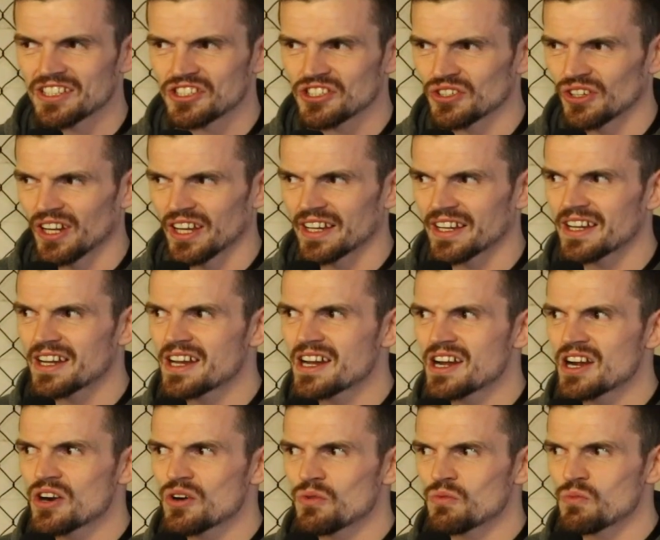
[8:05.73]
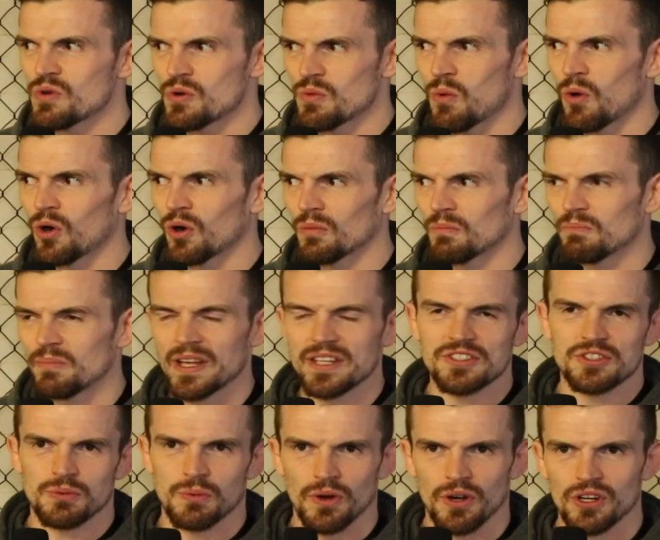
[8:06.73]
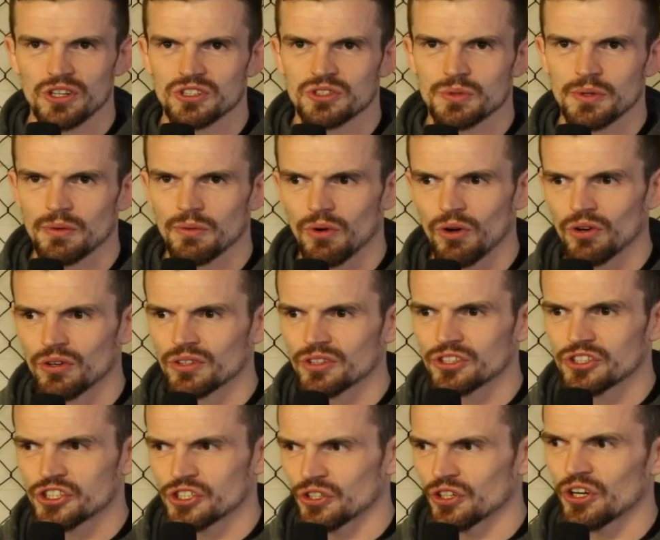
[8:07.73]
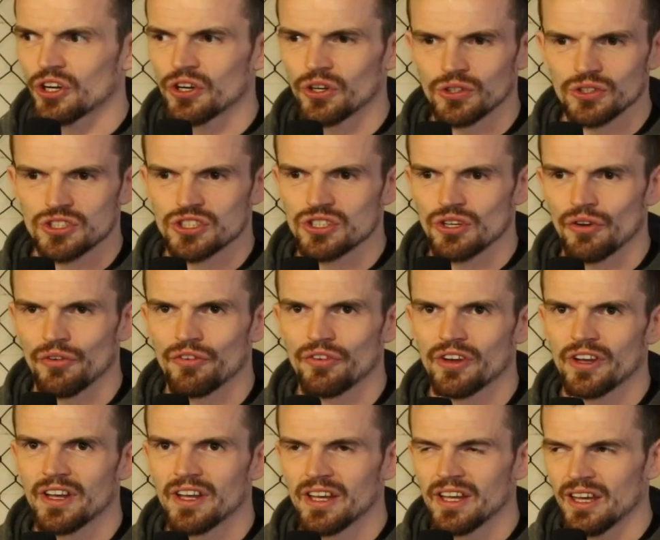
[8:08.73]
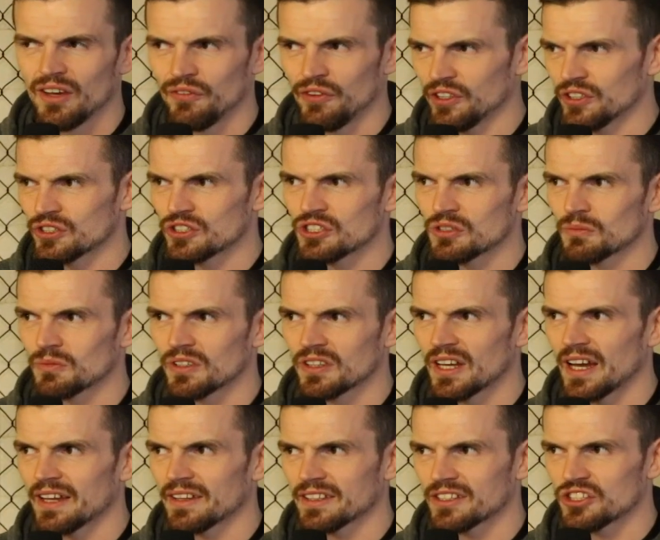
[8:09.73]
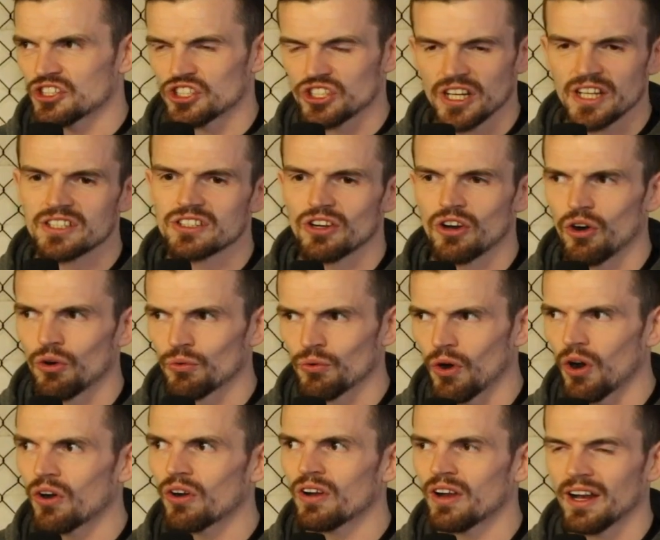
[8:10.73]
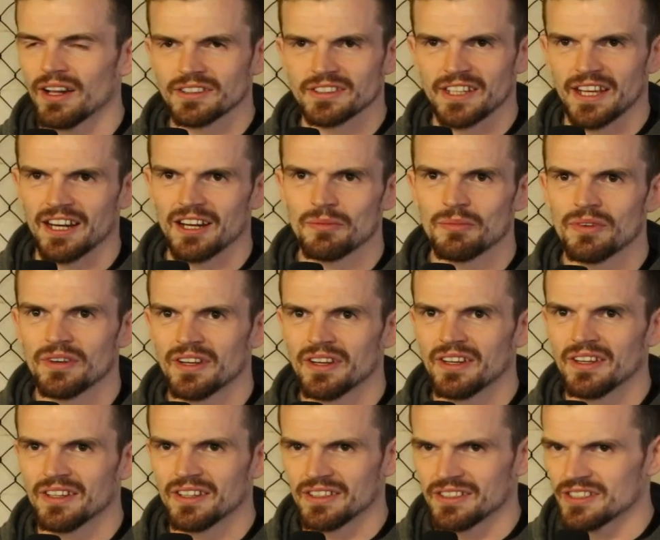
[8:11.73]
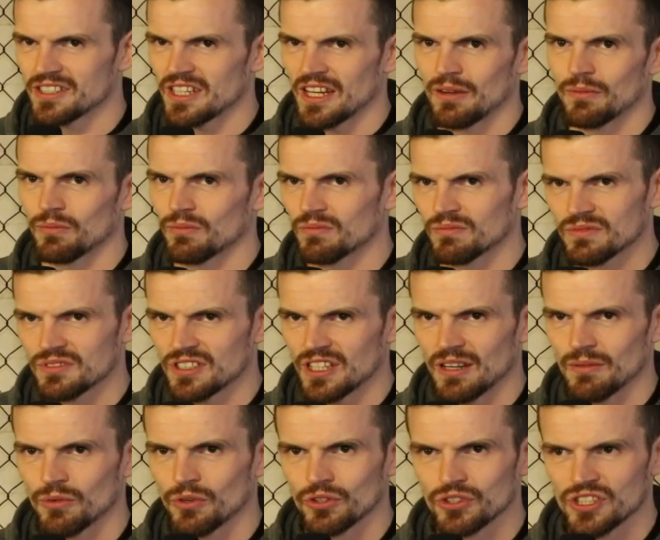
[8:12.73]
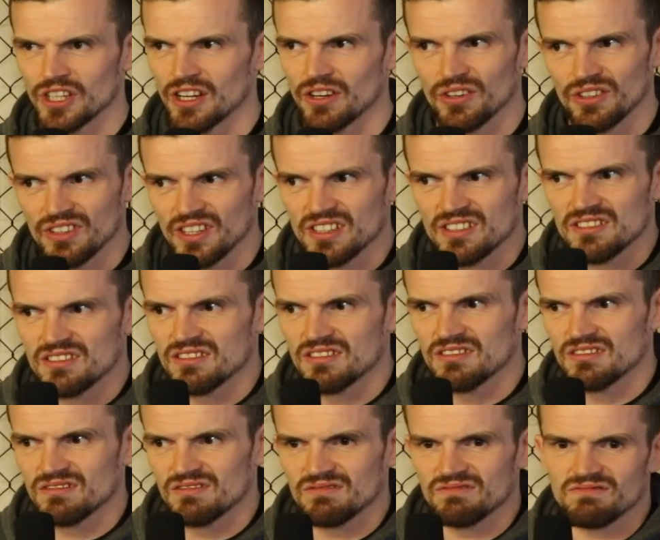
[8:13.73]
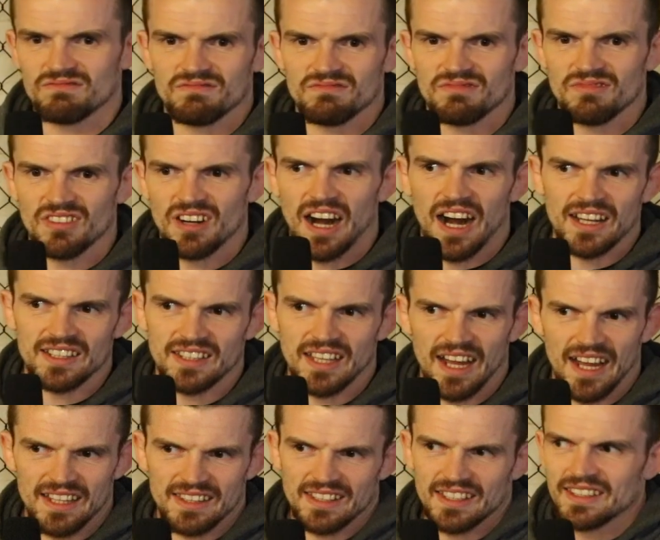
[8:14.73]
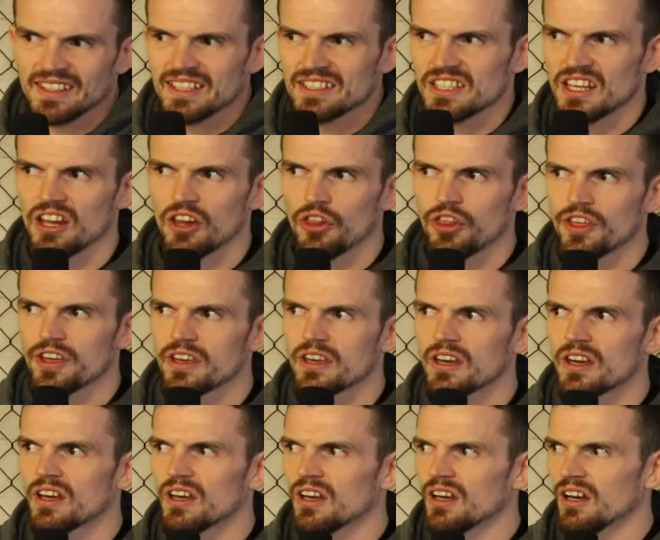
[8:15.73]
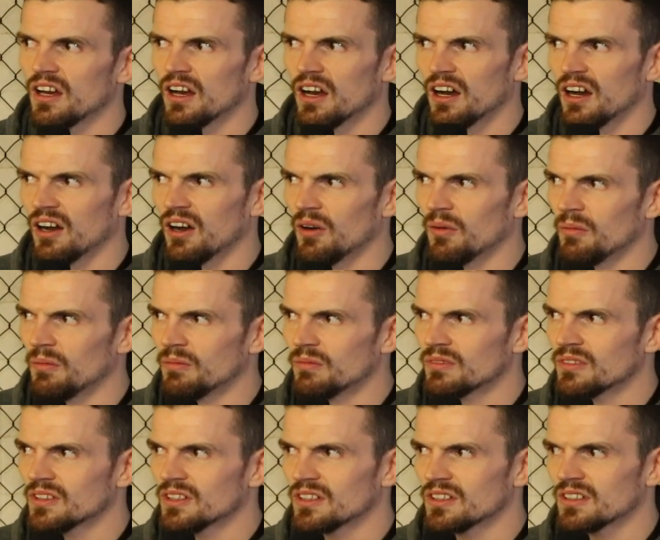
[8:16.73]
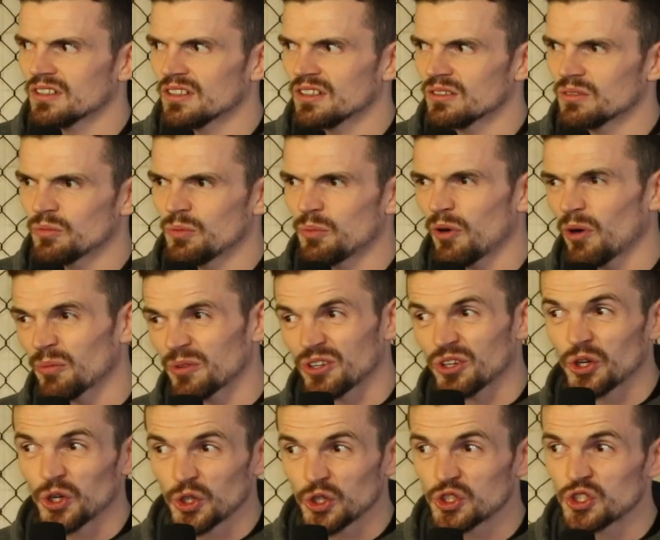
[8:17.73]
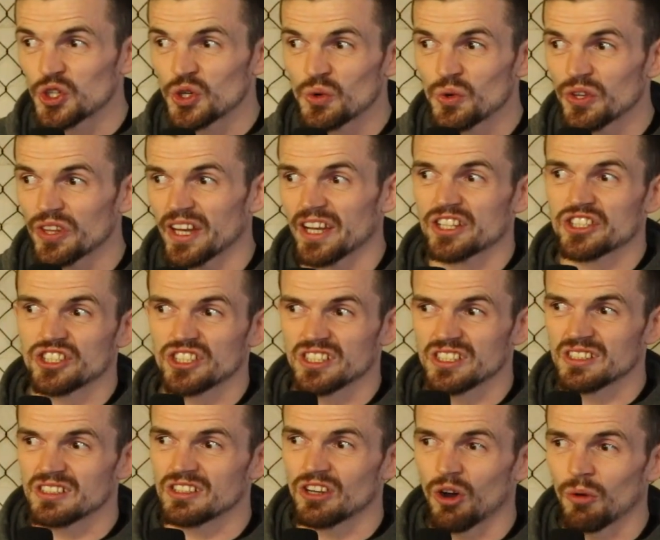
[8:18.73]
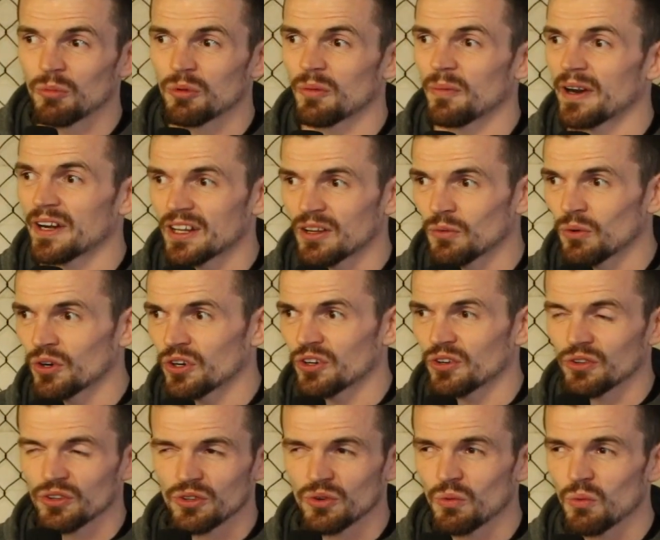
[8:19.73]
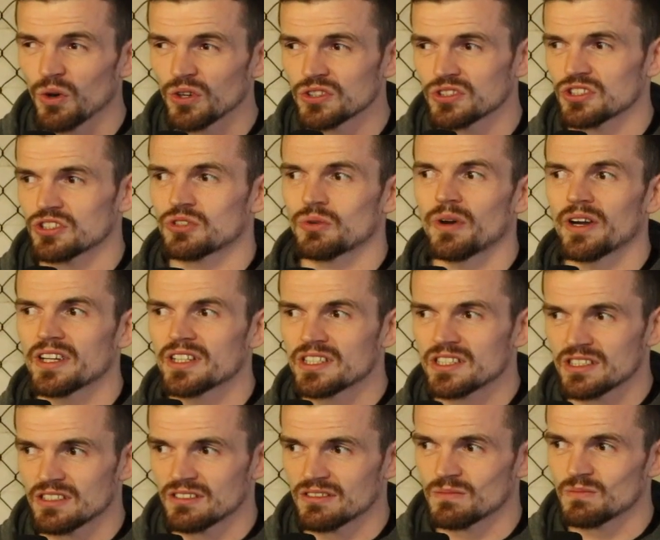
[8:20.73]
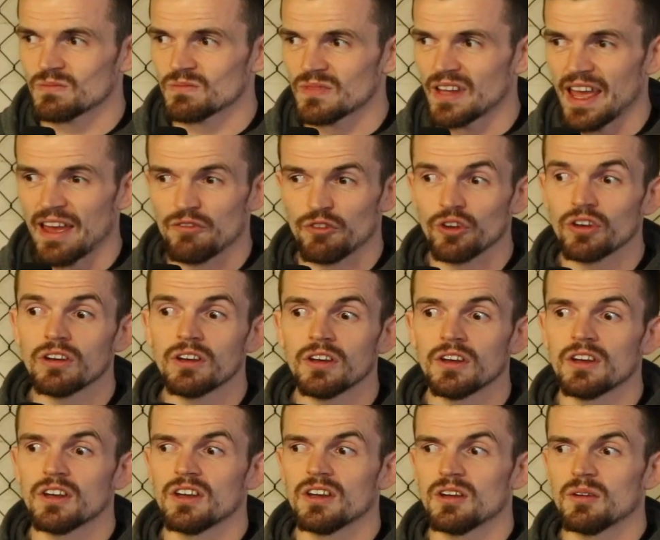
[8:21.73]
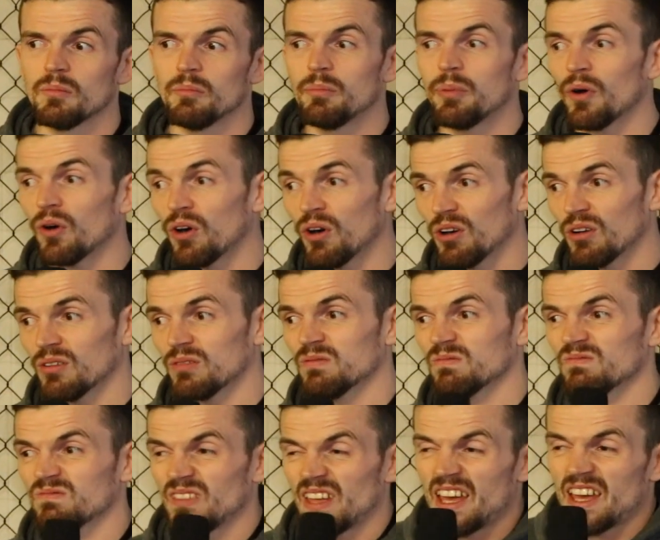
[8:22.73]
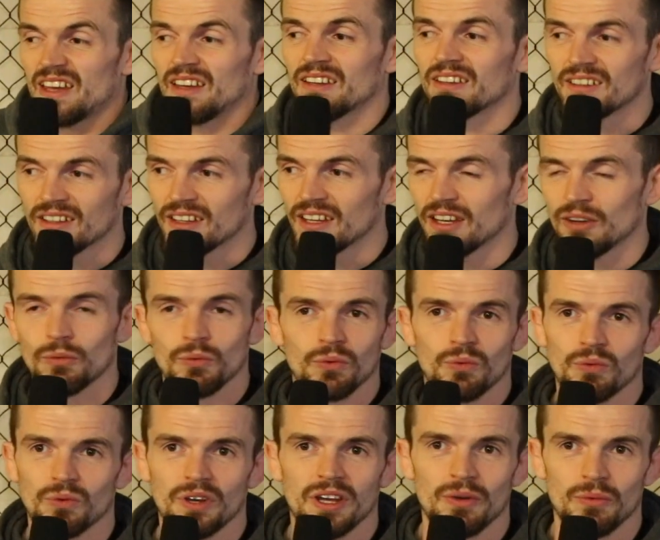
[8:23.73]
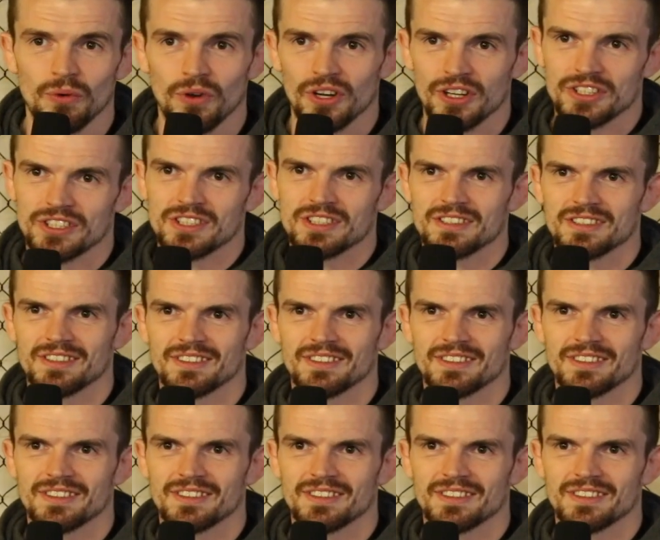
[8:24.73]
So like, we won't mince words. We won't sugarcoat stuff. If he does something that I think's shit or wrong, I'll tell him. And same goes here. And I think that's healthy. We probably could do with actually complimenting one another once or twice ever, but it works.